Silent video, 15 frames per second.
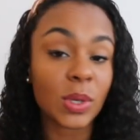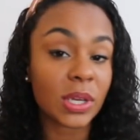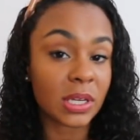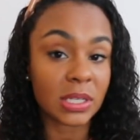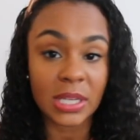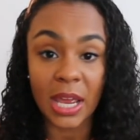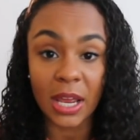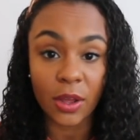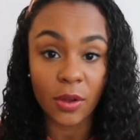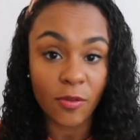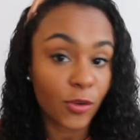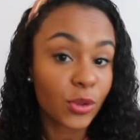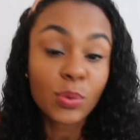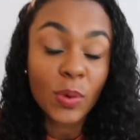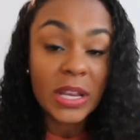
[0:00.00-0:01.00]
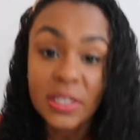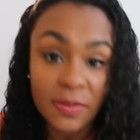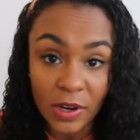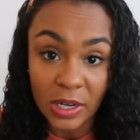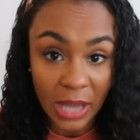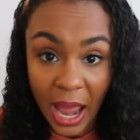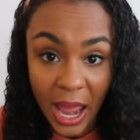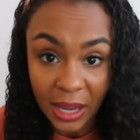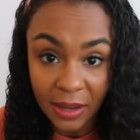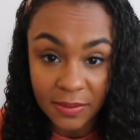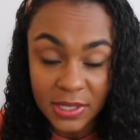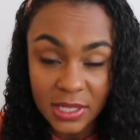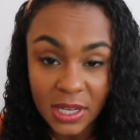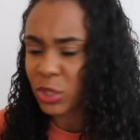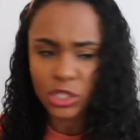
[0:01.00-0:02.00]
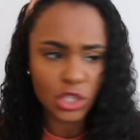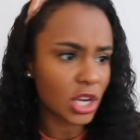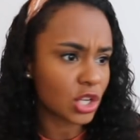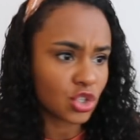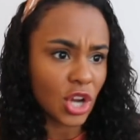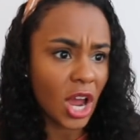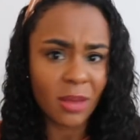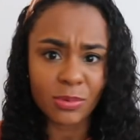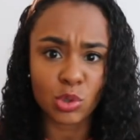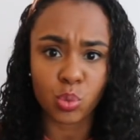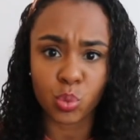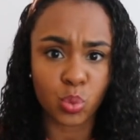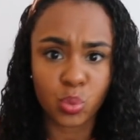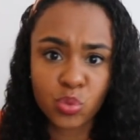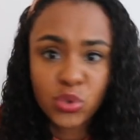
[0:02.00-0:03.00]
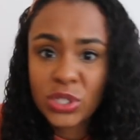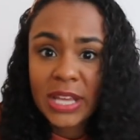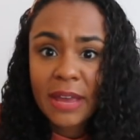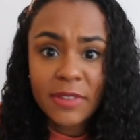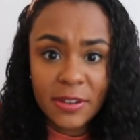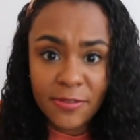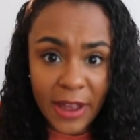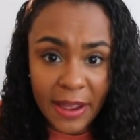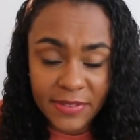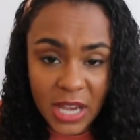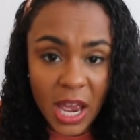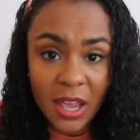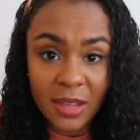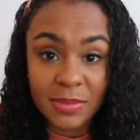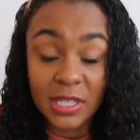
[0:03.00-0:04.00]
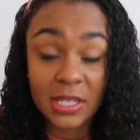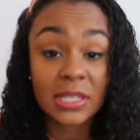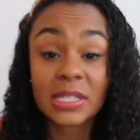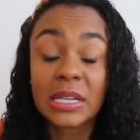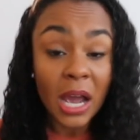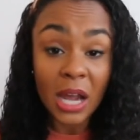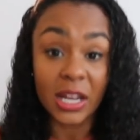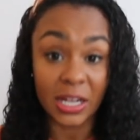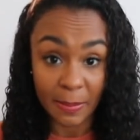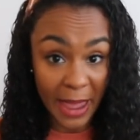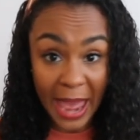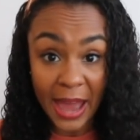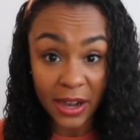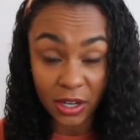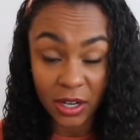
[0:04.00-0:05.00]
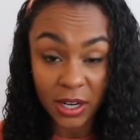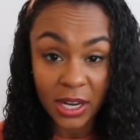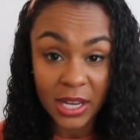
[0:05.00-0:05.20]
we could take for the rest of our lives. We could change jobs 75 times and it's not gonna matter.